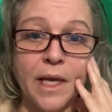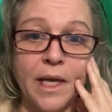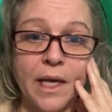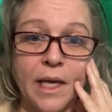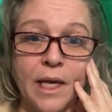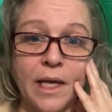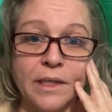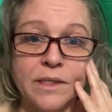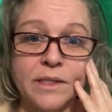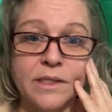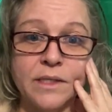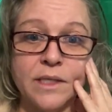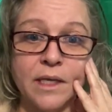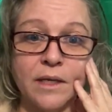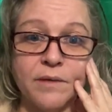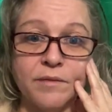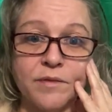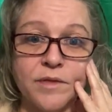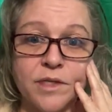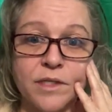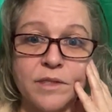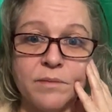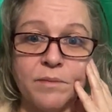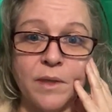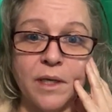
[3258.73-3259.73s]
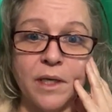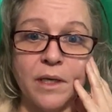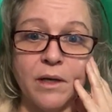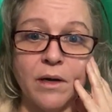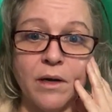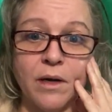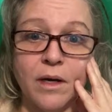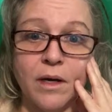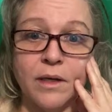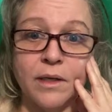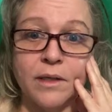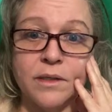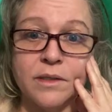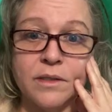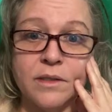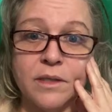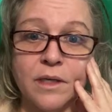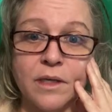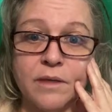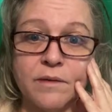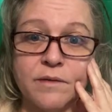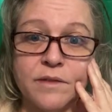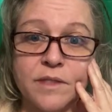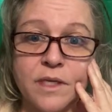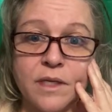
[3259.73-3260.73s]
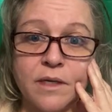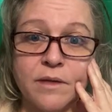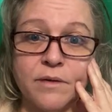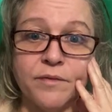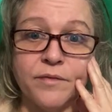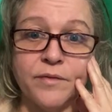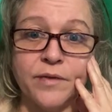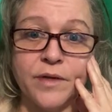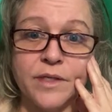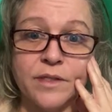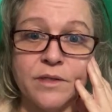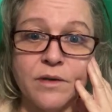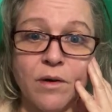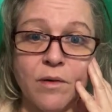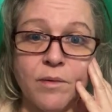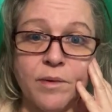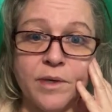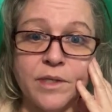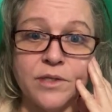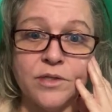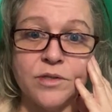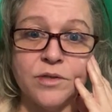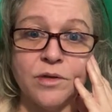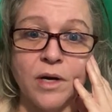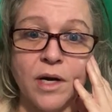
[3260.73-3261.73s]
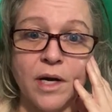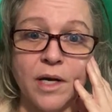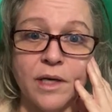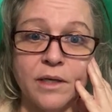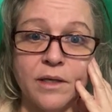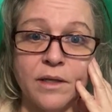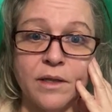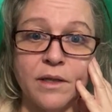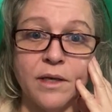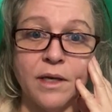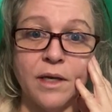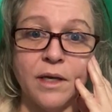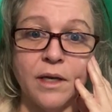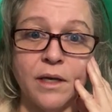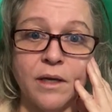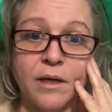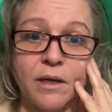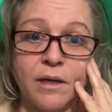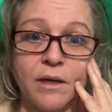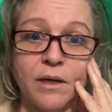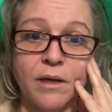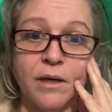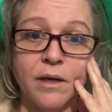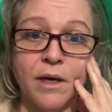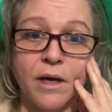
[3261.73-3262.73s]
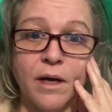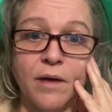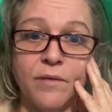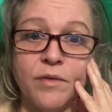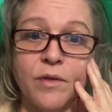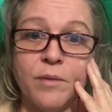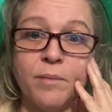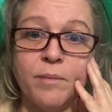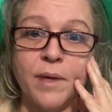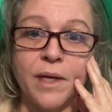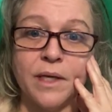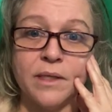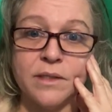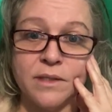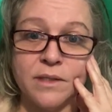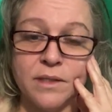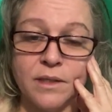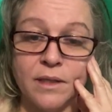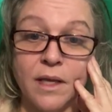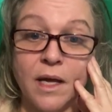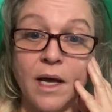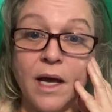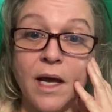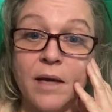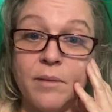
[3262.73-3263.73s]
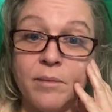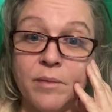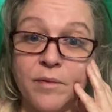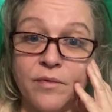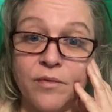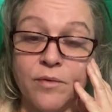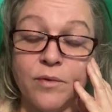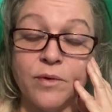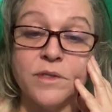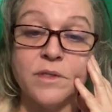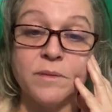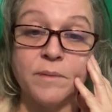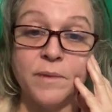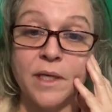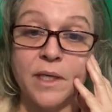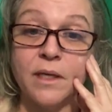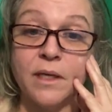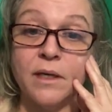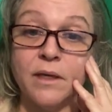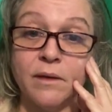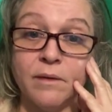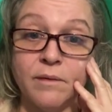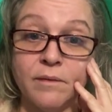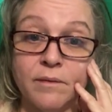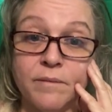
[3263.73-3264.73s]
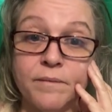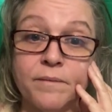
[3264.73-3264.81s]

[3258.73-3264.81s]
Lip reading: Instead of just being honest, SF is always trying to think of the best lie before speaking.